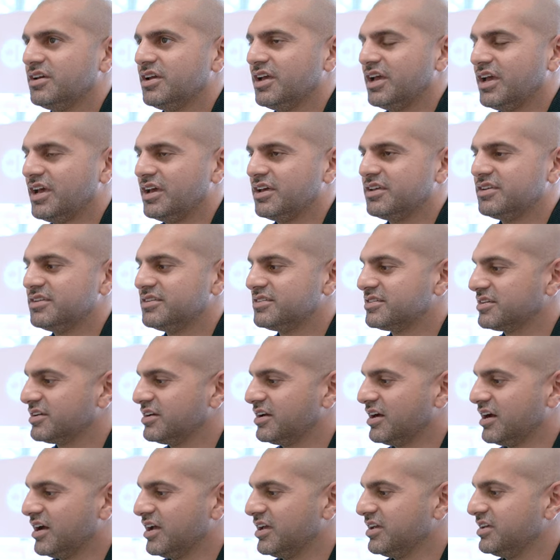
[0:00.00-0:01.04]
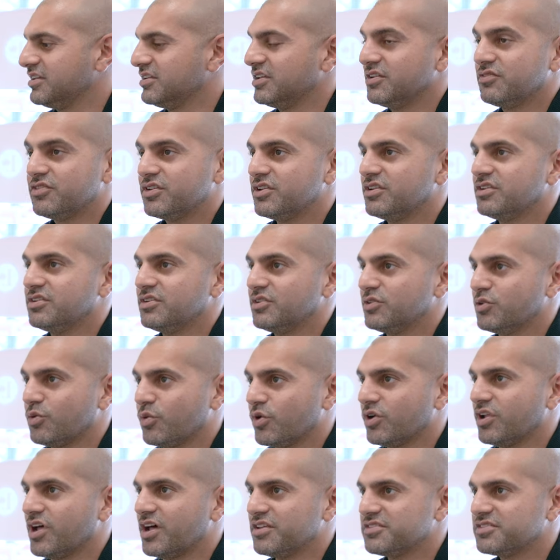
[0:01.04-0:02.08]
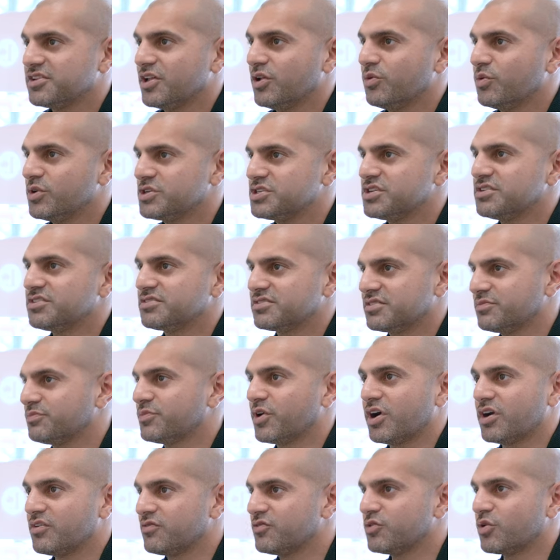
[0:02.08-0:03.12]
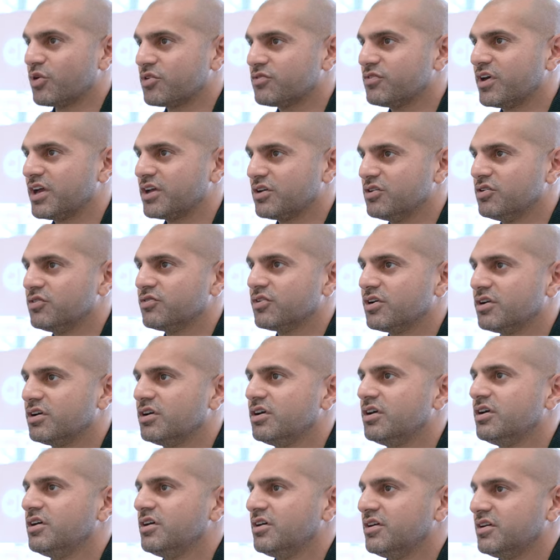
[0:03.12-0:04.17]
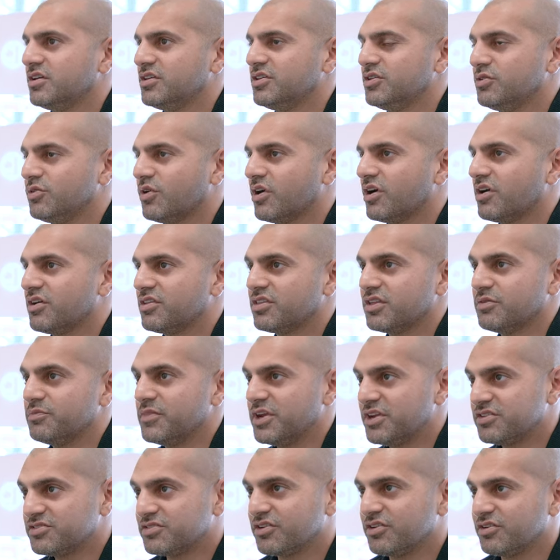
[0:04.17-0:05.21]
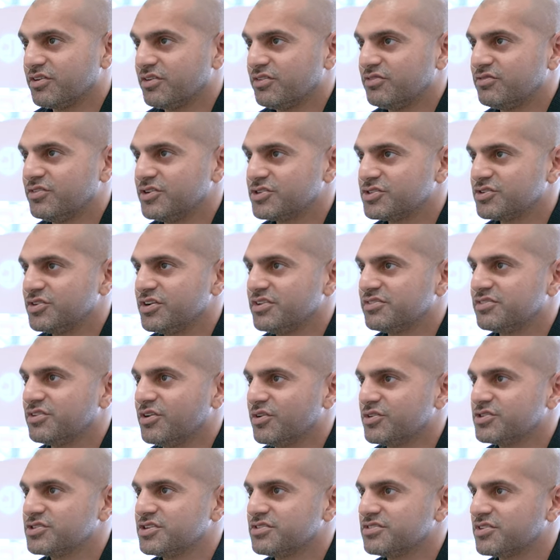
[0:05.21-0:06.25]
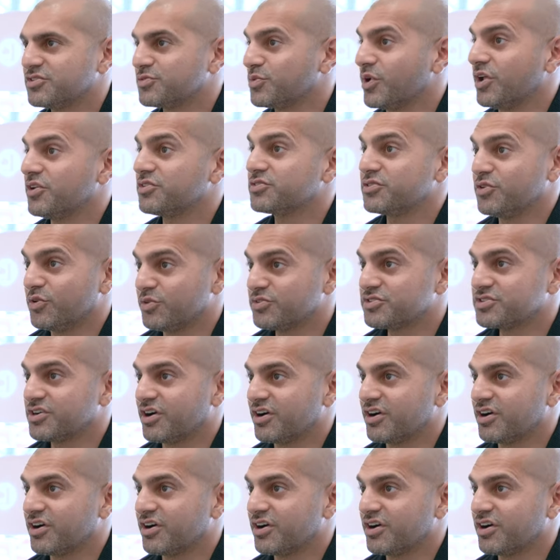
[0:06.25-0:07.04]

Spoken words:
and I live in Lower Lonsdale, which is part of North Vancouver. You are the Minister of Fisheries and Oceans as well as Coast